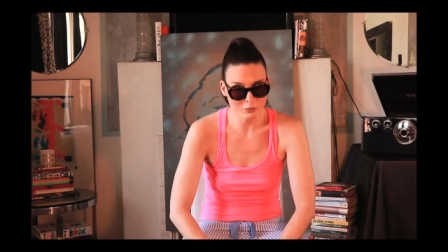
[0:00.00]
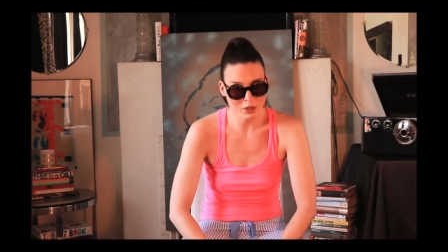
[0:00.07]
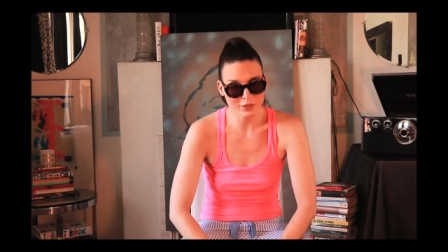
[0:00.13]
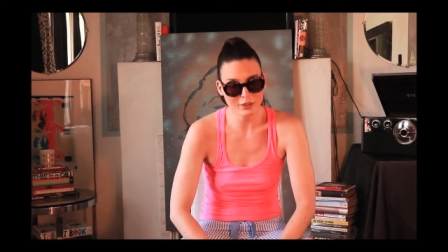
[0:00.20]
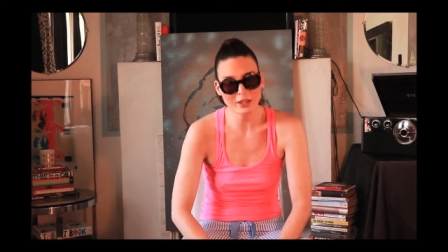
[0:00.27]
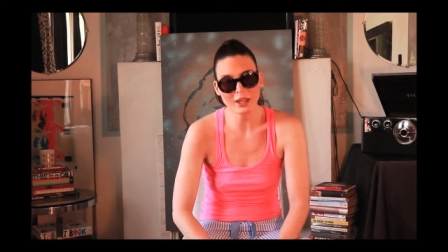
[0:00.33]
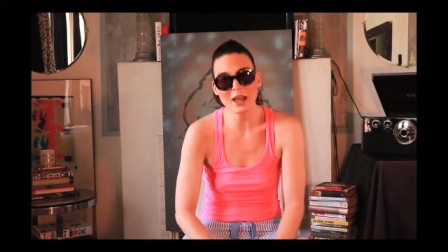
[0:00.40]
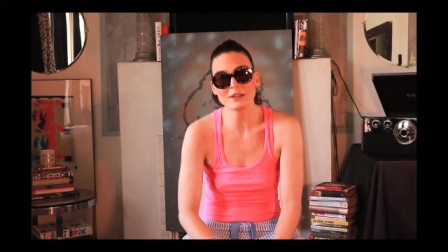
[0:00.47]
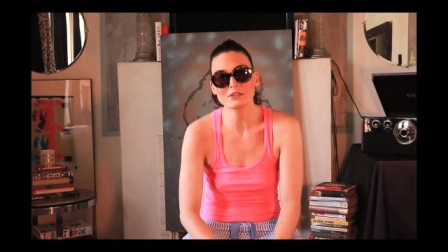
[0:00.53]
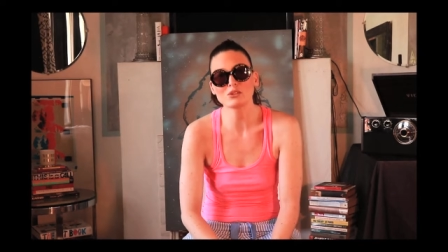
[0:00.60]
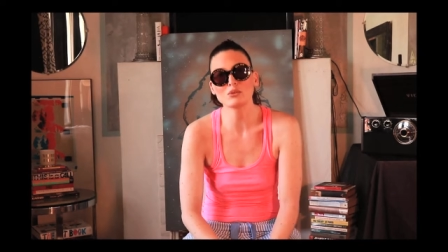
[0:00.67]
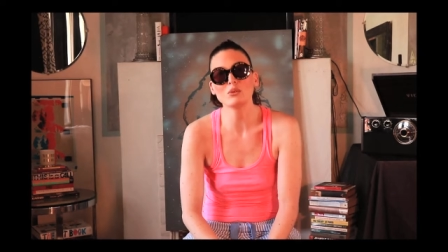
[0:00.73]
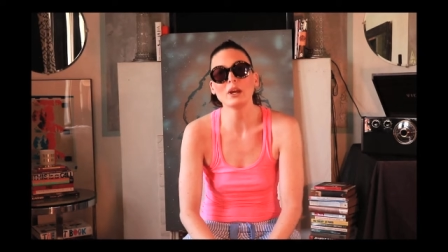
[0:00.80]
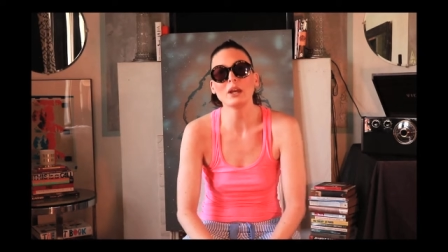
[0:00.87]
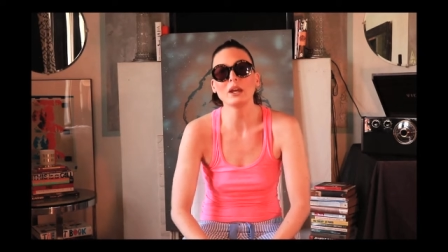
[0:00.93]
While the cat's
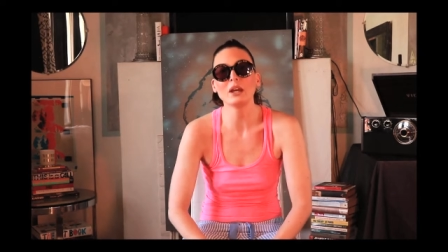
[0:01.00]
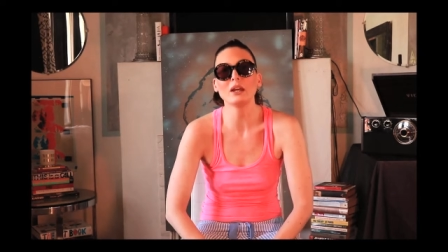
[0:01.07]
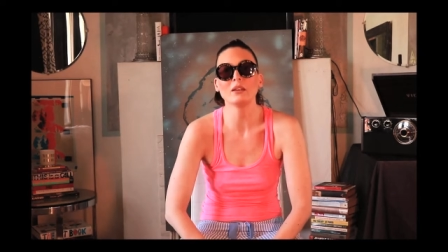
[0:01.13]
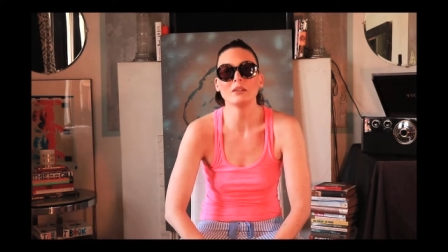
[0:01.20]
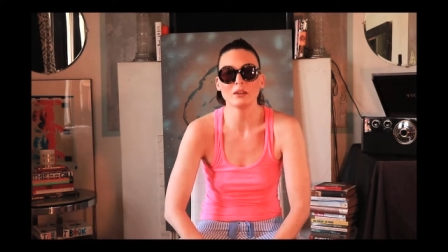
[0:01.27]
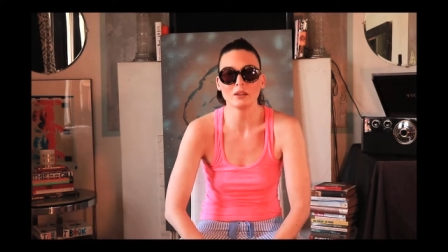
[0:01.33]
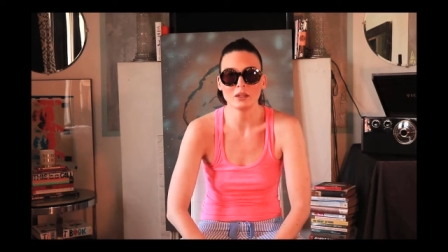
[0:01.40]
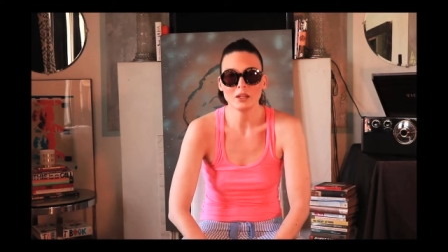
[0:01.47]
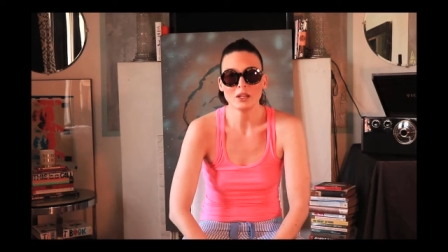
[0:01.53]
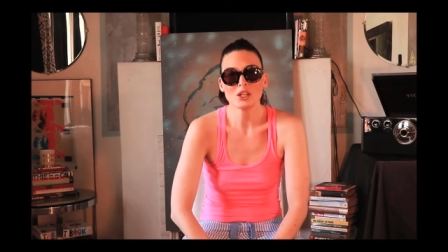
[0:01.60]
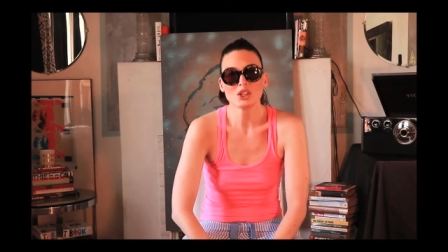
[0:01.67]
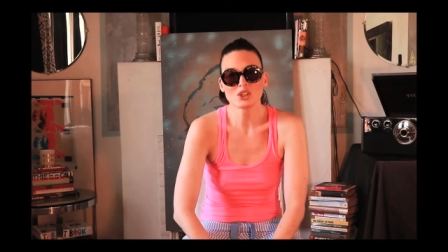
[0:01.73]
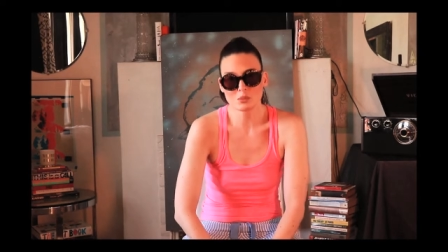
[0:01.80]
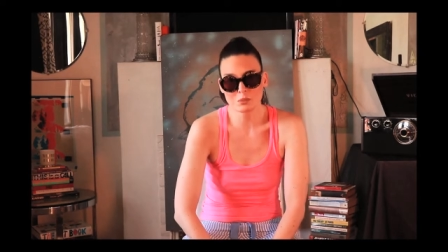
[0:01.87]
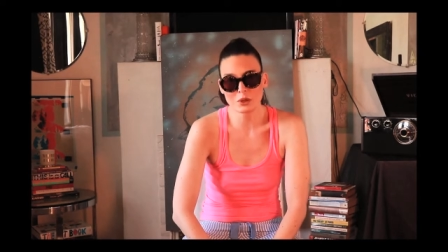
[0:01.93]
away, the
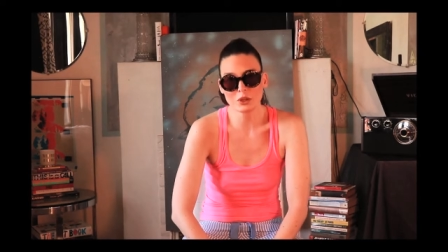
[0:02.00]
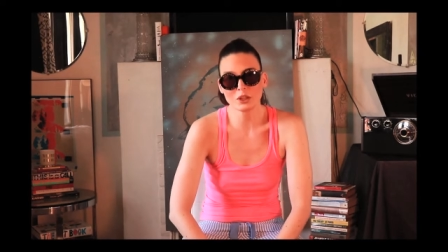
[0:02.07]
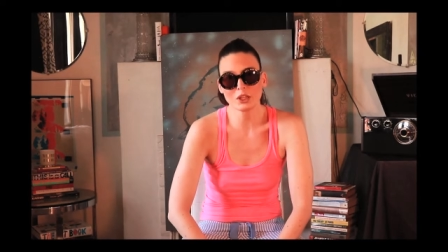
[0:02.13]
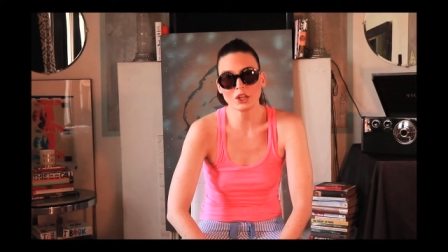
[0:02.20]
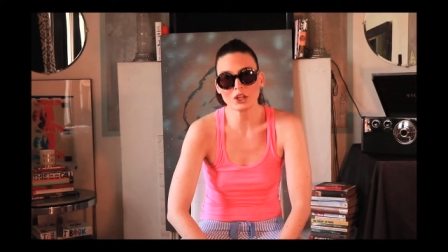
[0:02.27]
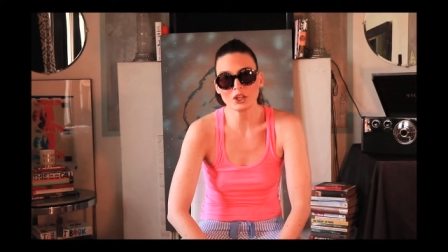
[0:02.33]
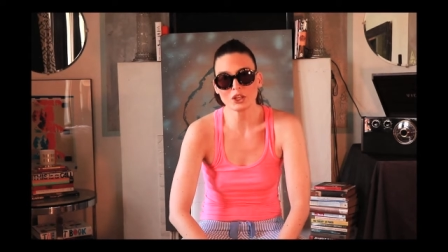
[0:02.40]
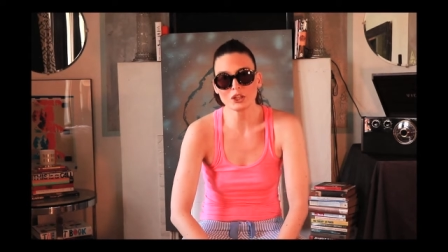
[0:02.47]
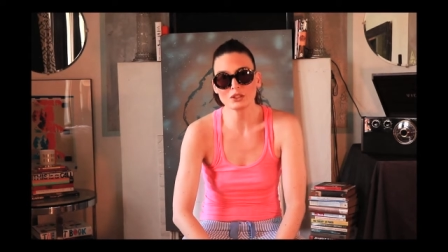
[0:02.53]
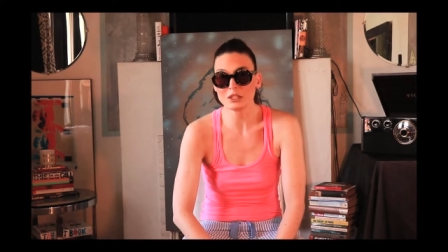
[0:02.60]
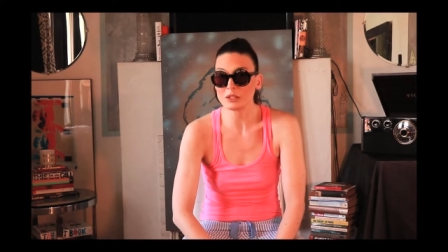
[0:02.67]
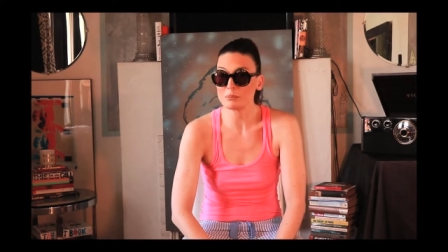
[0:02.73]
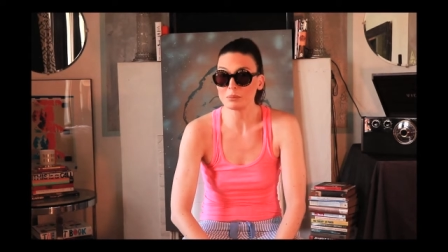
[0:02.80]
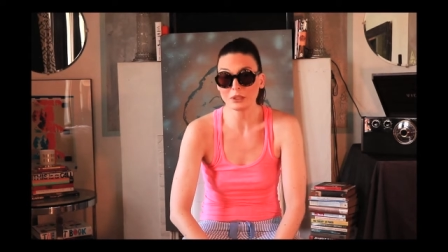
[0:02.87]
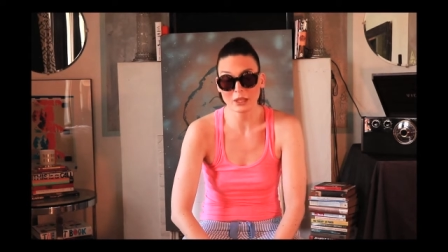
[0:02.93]
Sperlie Girl
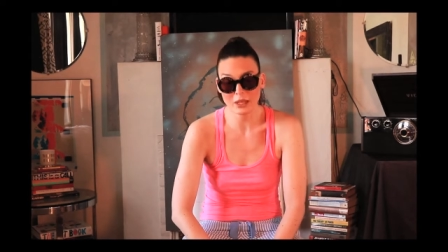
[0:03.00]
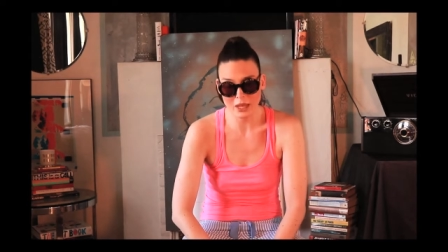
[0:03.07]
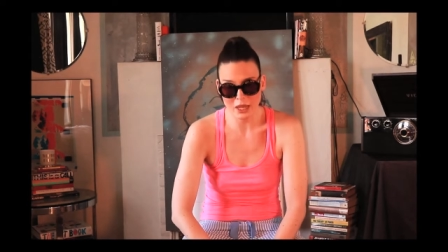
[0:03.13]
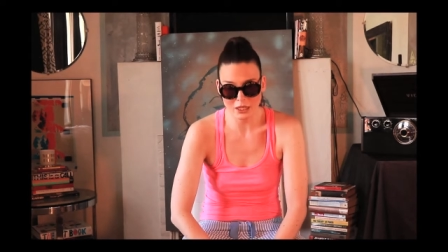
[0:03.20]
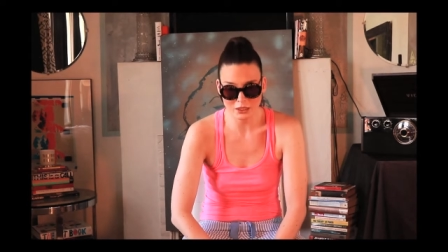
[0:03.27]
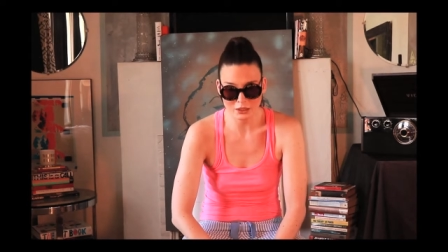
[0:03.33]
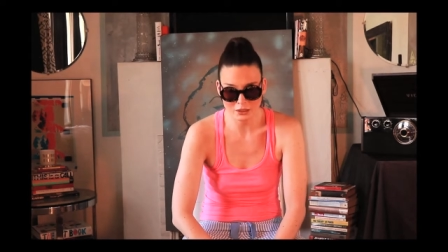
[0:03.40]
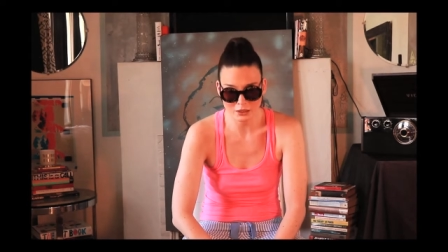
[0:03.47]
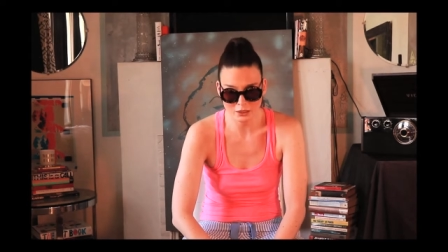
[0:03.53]
did play.